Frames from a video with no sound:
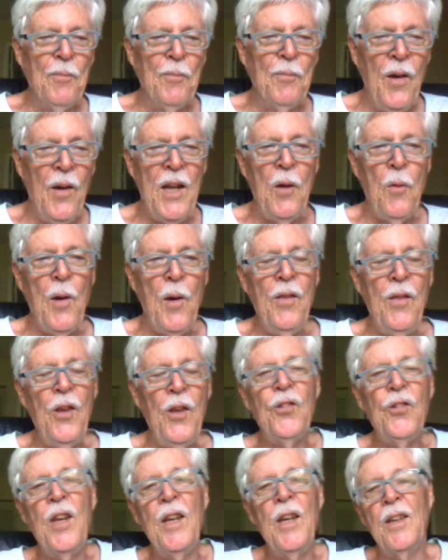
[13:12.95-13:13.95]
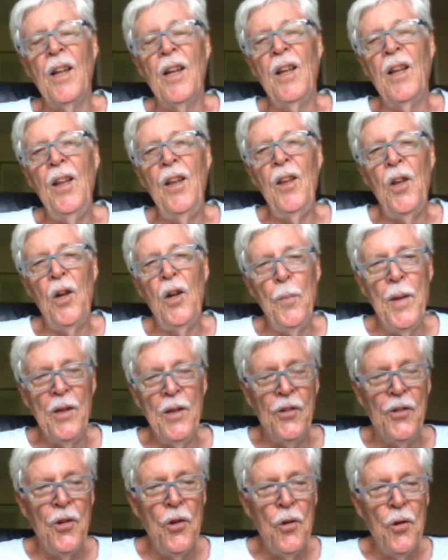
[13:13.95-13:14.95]
Well, anyway, this is getting a little
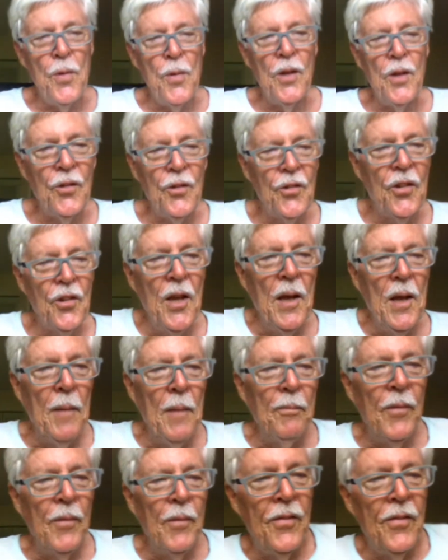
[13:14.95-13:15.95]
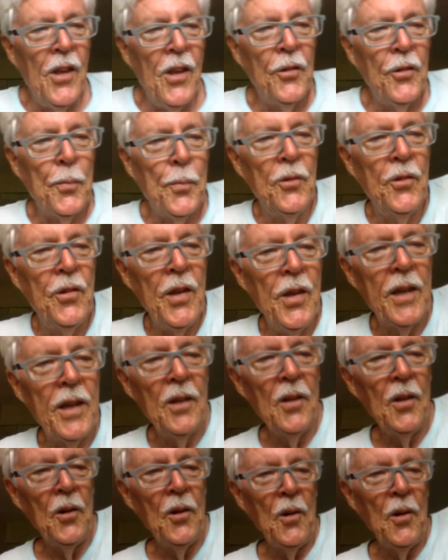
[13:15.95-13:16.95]
bit dubious that this
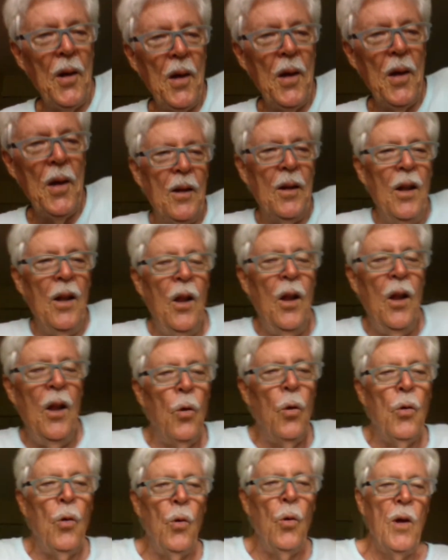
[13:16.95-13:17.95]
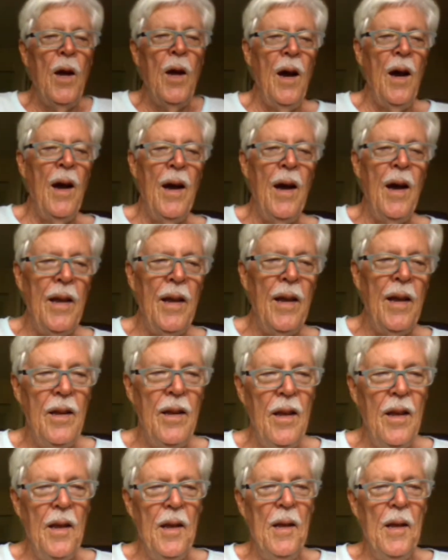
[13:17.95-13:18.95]
particular local guide
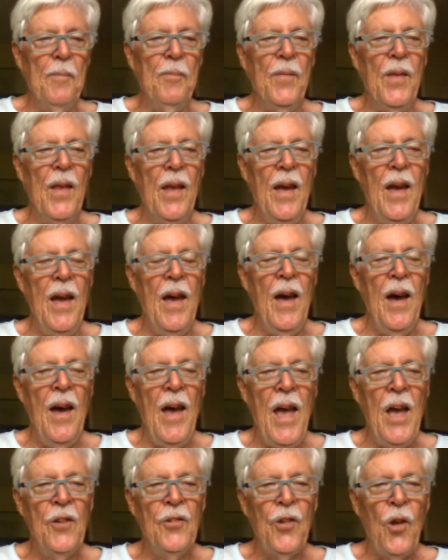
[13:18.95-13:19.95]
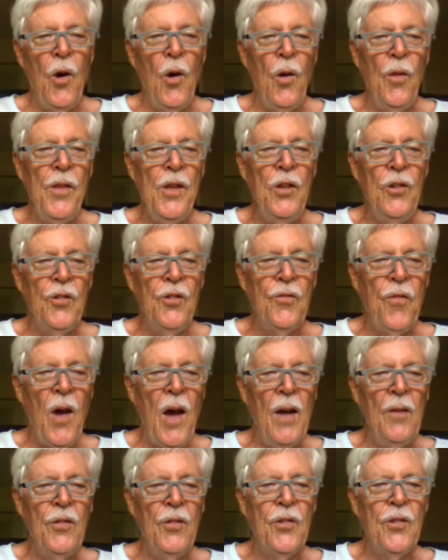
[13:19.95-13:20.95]
has all these
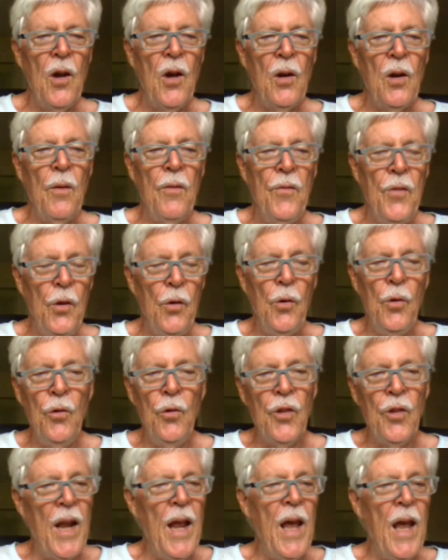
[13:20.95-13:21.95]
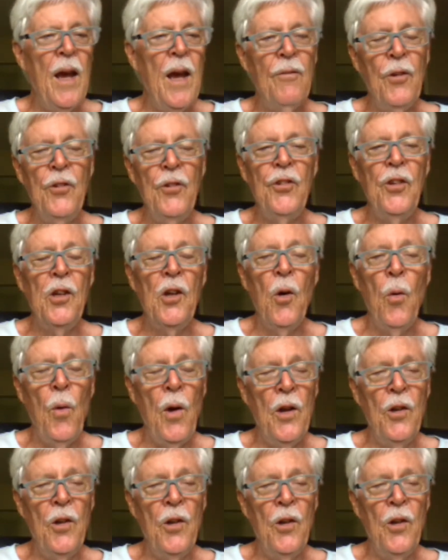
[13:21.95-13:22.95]
5-star reviews, and every single
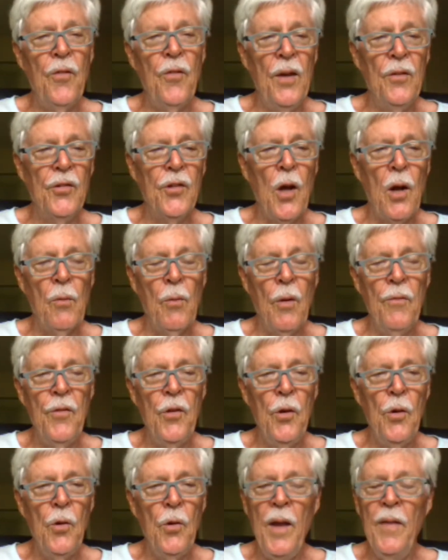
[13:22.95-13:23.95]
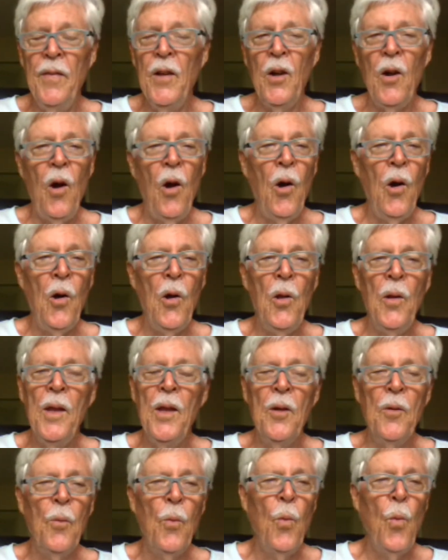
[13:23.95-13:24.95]
one is a 5-star review, and they're all
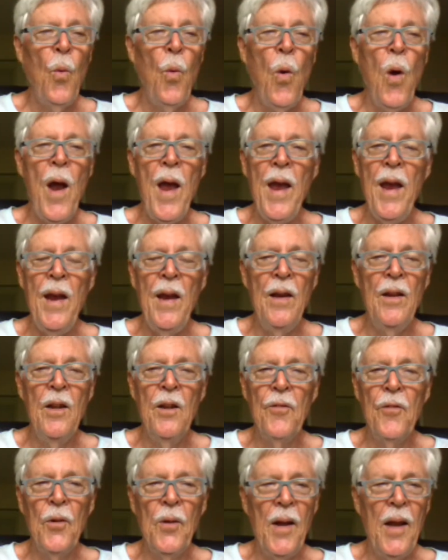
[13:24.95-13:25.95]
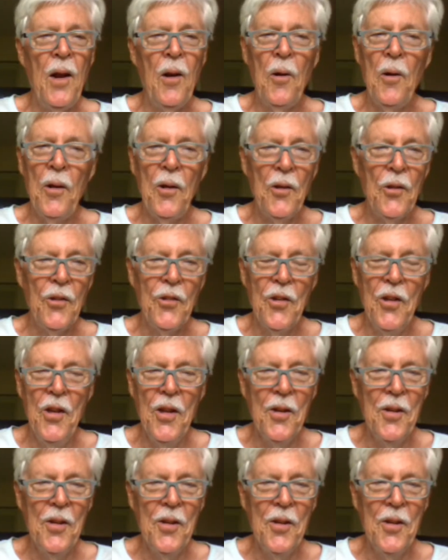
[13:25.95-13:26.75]
in way different areas,